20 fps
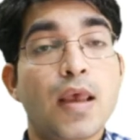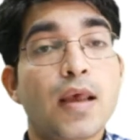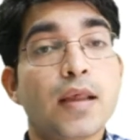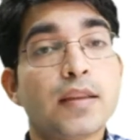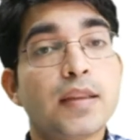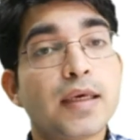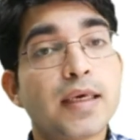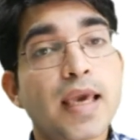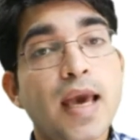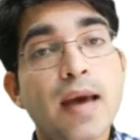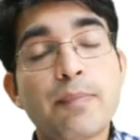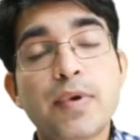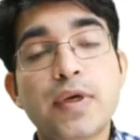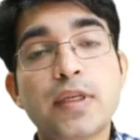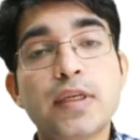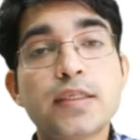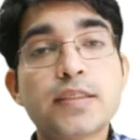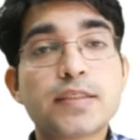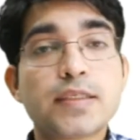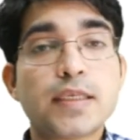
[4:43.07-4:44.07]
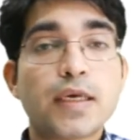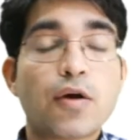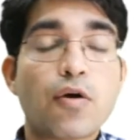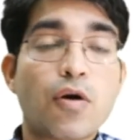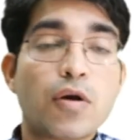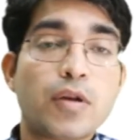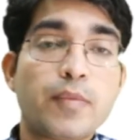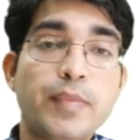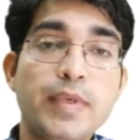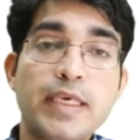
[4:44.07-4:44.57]
The capitalist
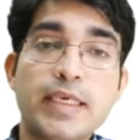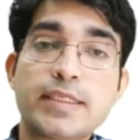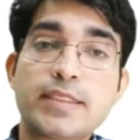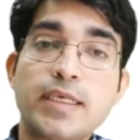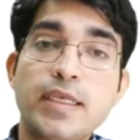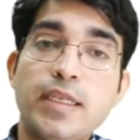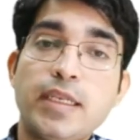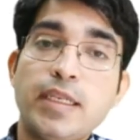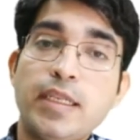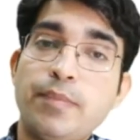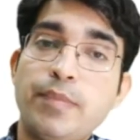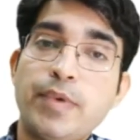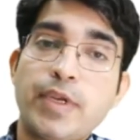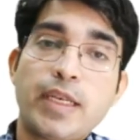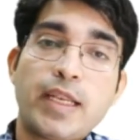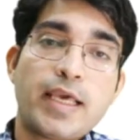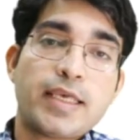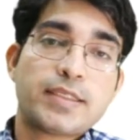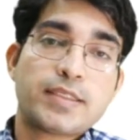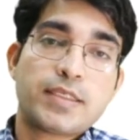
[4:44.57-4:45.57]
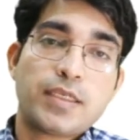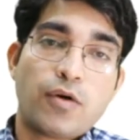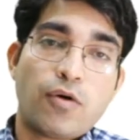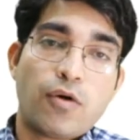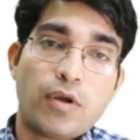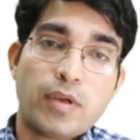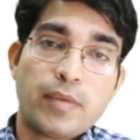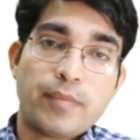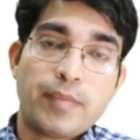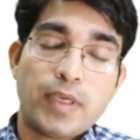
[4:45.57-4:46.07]
economy is a liberalized
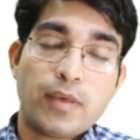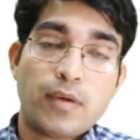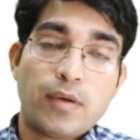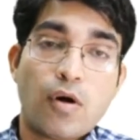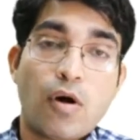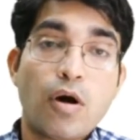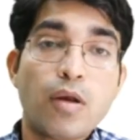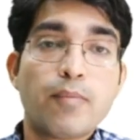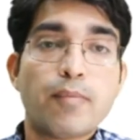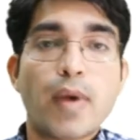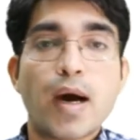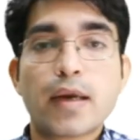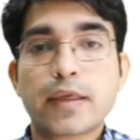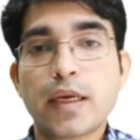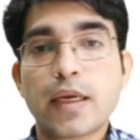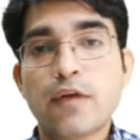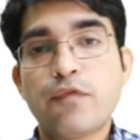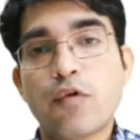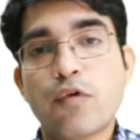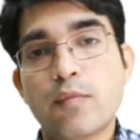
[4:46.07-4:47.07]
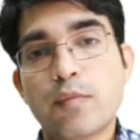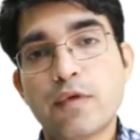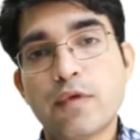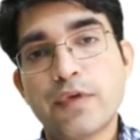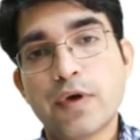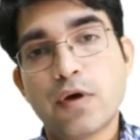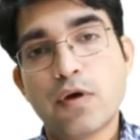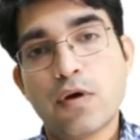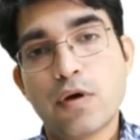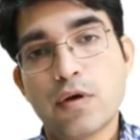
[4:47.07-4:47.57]
economy or market form of
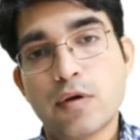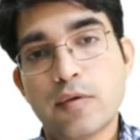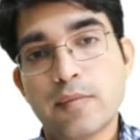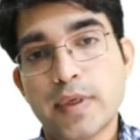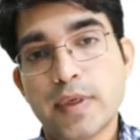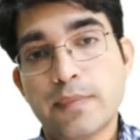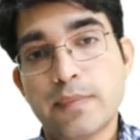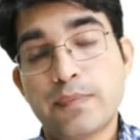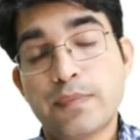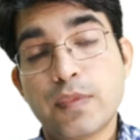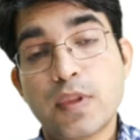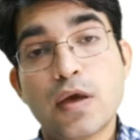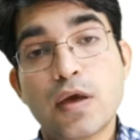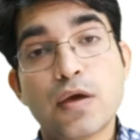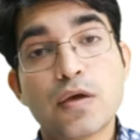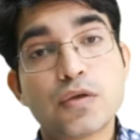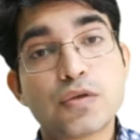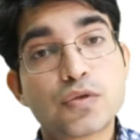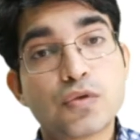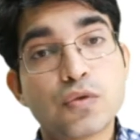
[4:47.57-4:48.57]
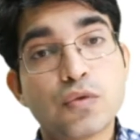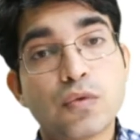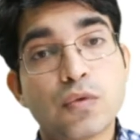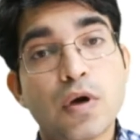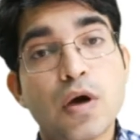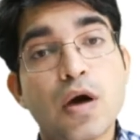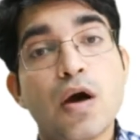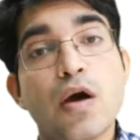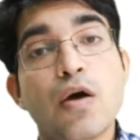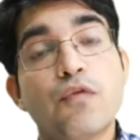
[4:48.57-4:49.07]
economy.
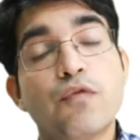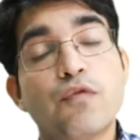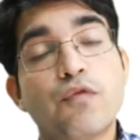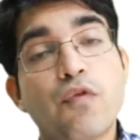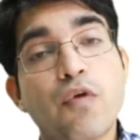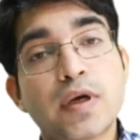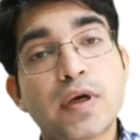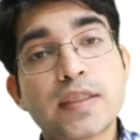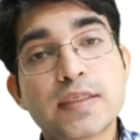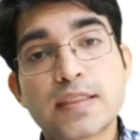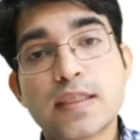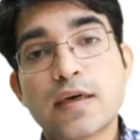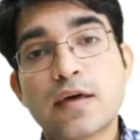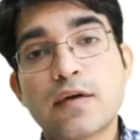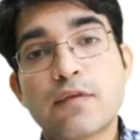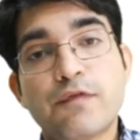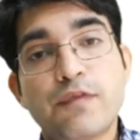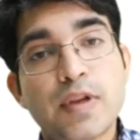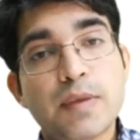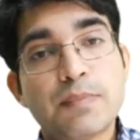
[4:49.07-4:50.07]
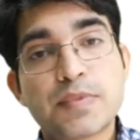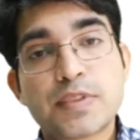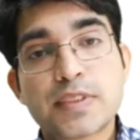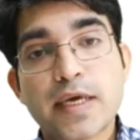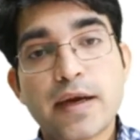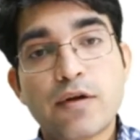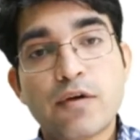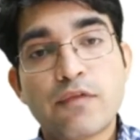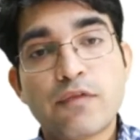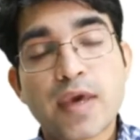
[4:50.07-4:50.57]
So what is the flip
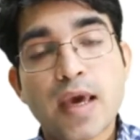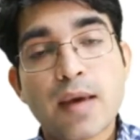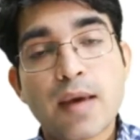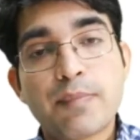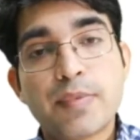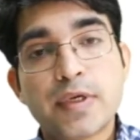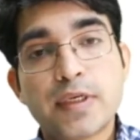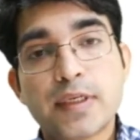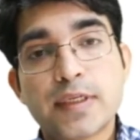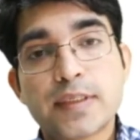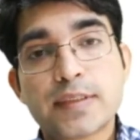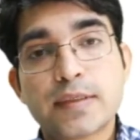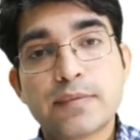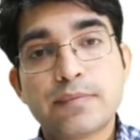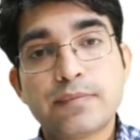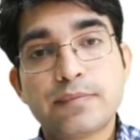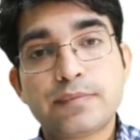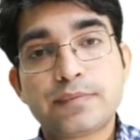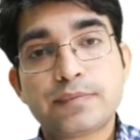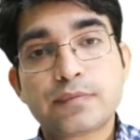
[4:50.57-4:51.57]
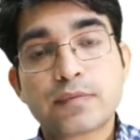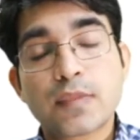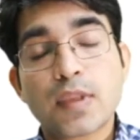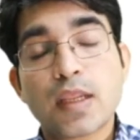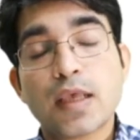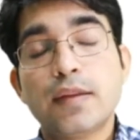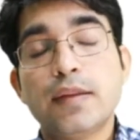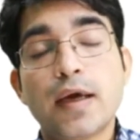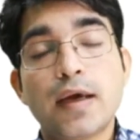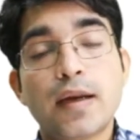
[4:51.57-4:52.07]
side of capitalism?
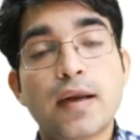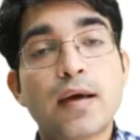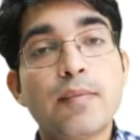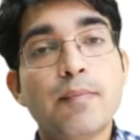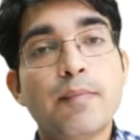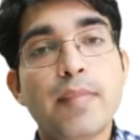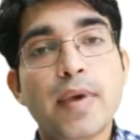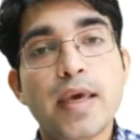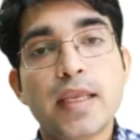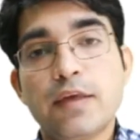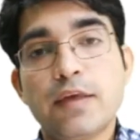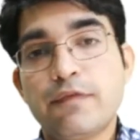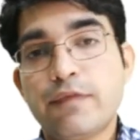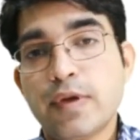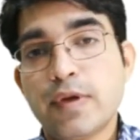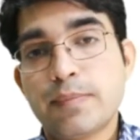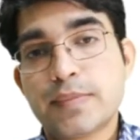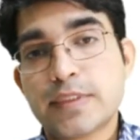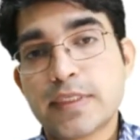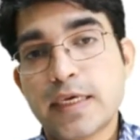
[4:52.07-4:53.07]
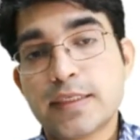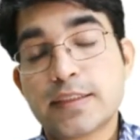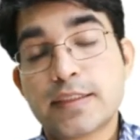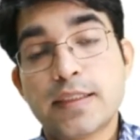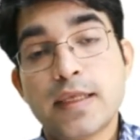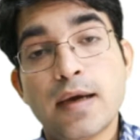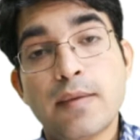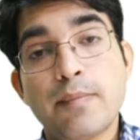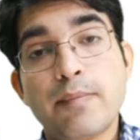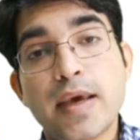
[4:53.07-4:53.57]
There are many flip sides.
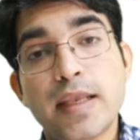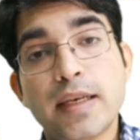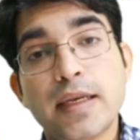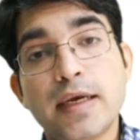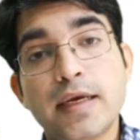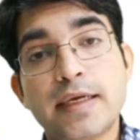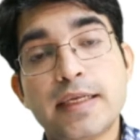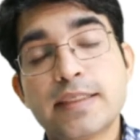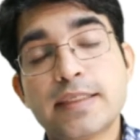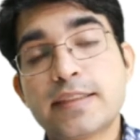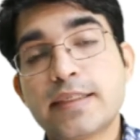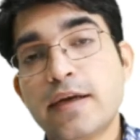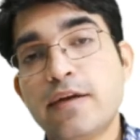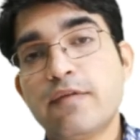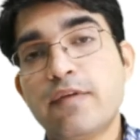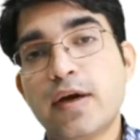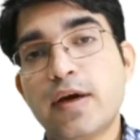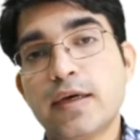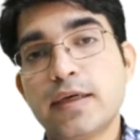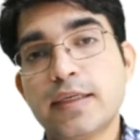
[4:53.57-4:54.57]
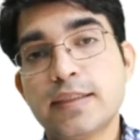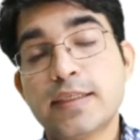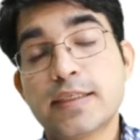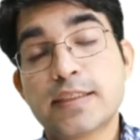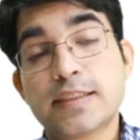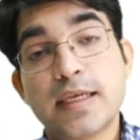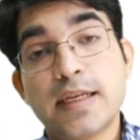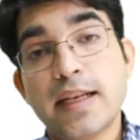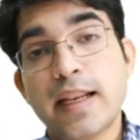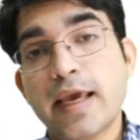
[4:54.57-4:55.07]
There are many disadvantages,
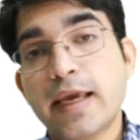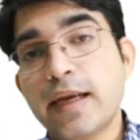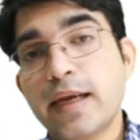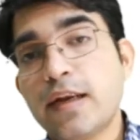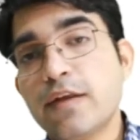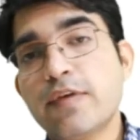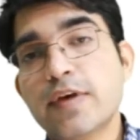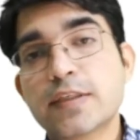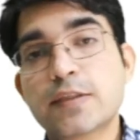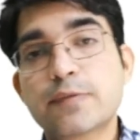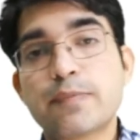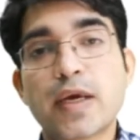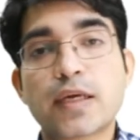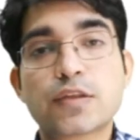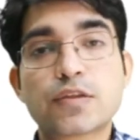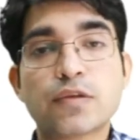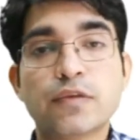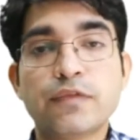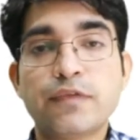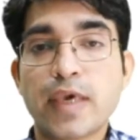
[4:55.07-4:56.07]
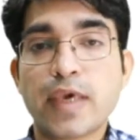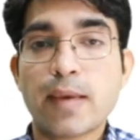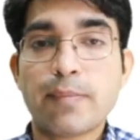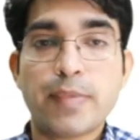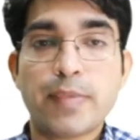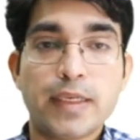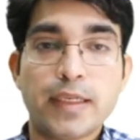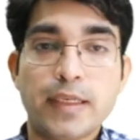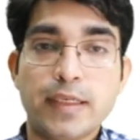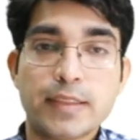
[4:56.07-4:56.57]
the negative aspects of
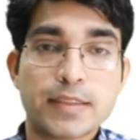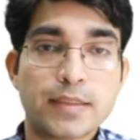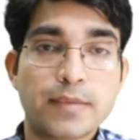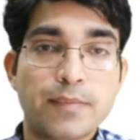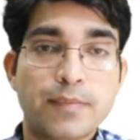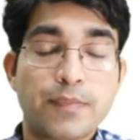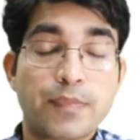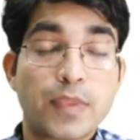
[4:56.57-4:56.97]
capitalism.